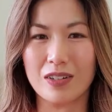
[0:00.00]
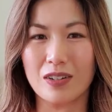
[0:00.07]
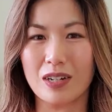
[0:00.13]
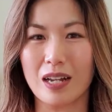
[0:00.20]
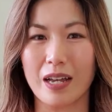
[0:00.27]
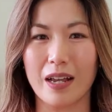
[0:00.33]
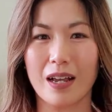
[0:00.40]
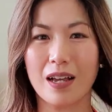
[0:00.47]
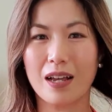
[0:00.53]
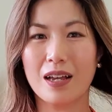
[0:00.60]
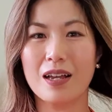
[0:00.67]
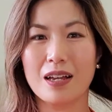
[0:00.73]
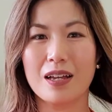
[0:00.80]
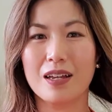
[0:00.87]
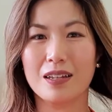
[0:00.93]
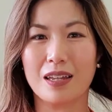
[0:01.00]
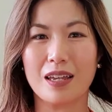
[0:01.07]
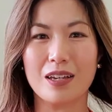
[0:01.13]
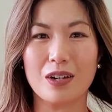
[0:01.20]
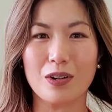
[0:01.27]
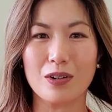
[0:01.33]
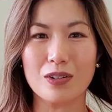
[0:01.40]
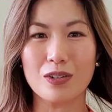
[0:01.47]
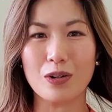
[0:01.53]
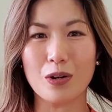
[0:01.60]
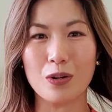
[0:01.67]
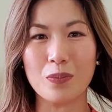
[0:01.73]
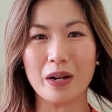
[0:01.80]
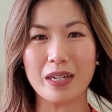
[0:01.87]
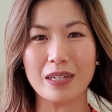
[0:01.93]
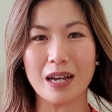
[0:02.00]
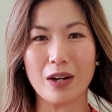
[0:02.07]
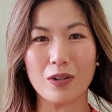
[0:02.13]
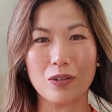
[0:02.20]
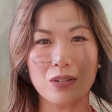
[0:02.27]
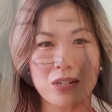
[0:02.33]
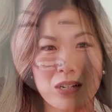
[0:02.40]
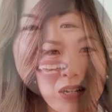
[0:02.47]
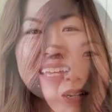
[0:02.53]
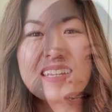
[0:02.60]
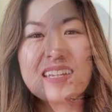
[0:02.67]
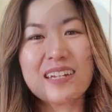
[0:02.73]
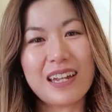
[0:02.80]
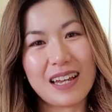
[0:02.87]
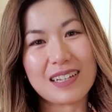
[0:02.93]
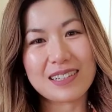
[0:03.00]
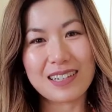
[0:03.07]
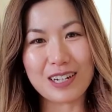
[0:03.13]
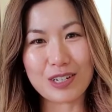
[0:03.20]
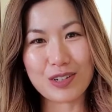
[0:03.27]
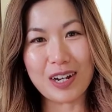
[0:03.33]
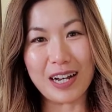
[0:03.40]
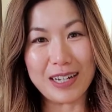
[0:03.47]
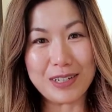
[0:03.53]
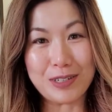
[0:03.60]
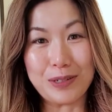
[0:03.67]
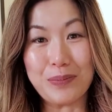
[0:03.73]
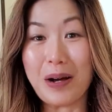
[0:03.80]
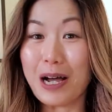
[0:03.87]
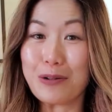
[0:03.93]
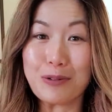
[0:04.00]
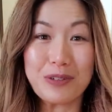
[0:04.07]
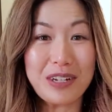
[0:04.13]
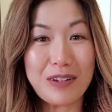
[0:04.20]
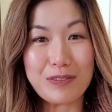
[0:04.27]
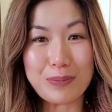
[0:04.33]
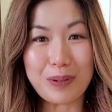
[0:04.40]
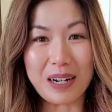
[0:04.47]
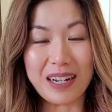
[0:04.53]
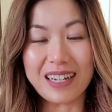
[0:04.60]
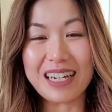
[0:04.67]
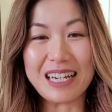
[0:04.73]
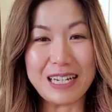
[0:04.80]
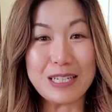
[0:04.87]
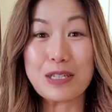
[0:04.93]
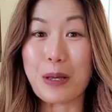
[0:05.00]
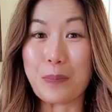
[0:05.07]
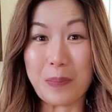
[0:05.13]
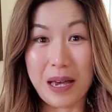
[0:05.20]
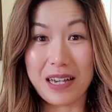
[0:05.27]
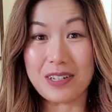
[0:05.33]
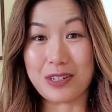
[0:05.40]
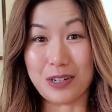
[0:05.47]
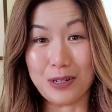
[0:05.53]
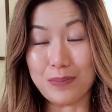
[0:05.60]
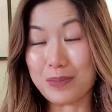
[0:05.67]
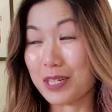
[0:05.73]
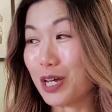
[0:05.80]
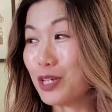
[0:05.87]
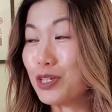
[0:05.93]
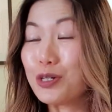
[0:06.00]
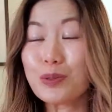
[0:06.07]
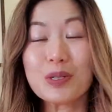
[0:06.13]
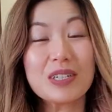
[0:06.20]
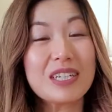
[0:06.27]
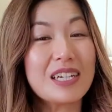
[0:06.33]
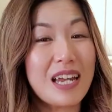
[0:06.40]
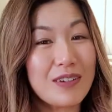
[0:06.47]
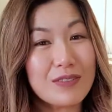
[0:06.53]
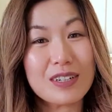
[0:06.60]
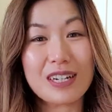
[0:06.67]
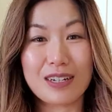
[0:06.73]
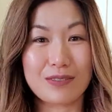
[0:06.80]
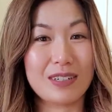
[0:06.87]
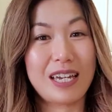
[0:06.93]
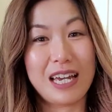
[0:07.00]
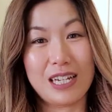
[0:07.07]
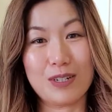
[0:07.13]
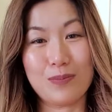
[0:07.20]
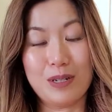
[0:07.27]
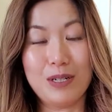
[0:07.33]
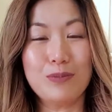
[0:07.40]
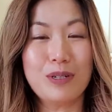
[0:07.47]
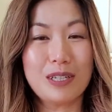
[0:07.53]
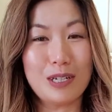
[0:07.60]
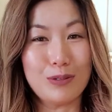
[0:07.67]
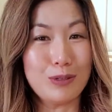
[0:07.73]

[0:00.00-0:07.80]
of gone like, there you go, you're all mine now. The next luxury item I will never buy is bag charms. You will never, never catch me with a